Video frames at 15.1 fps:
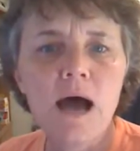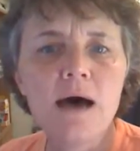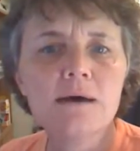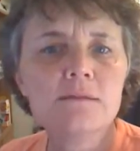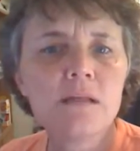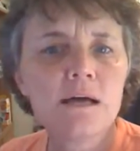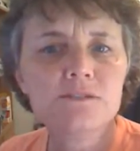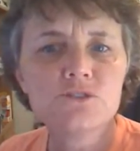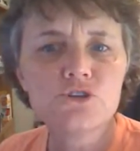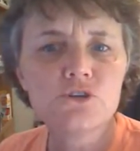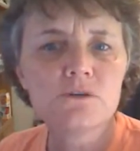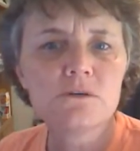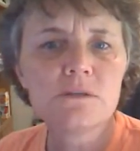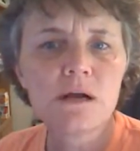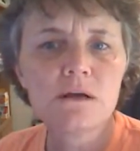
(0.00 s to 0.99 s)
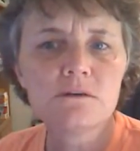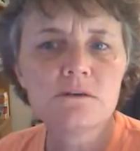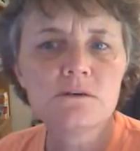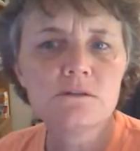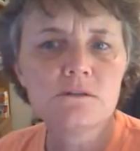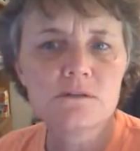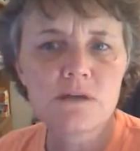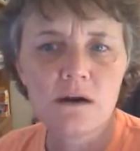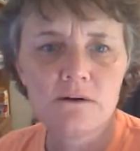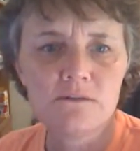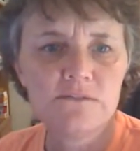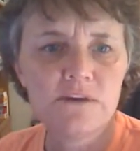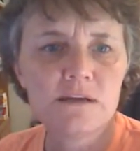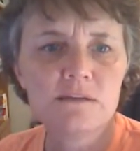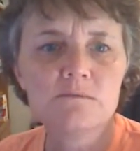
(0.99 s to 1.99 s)
Online journal articles are
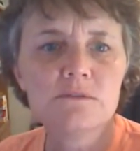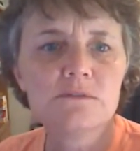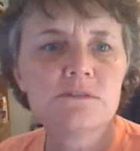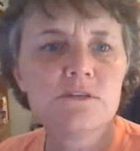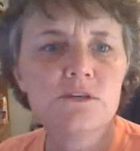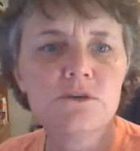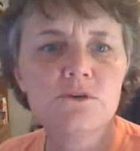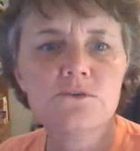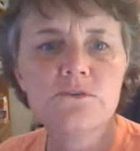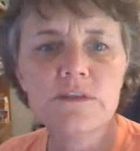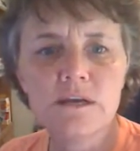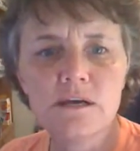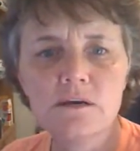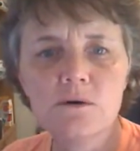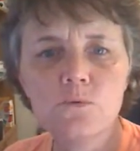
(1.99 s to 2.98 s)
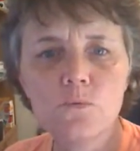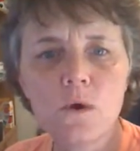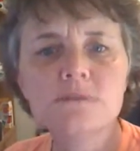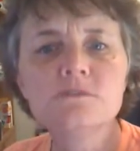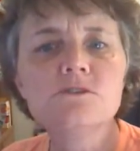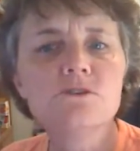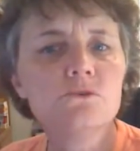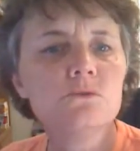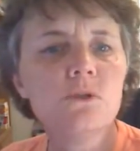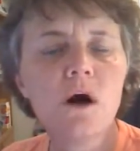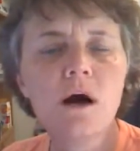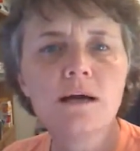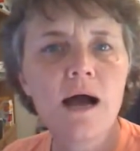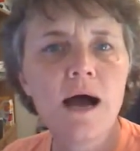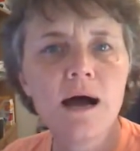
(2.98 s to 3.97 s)
available to you there once you
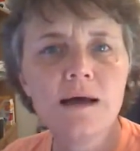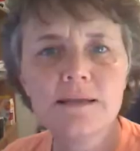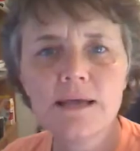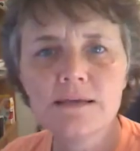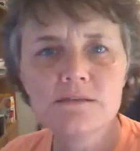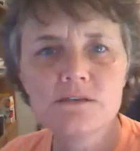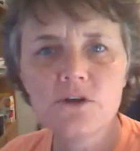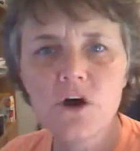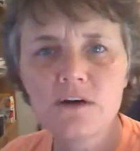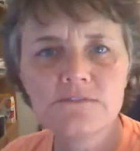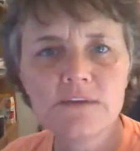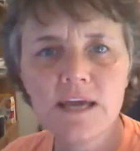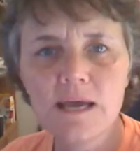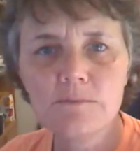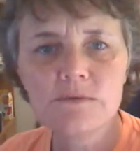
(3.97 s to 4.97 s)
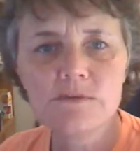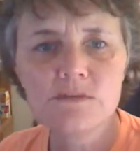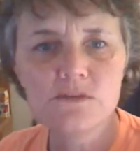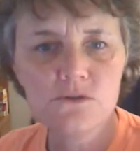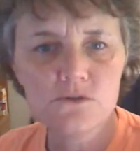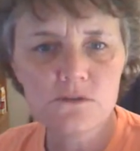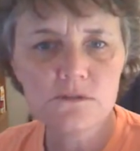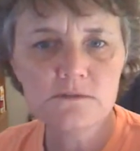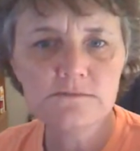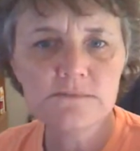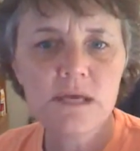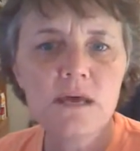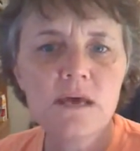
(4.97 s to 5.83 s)
log on as an off-campus user.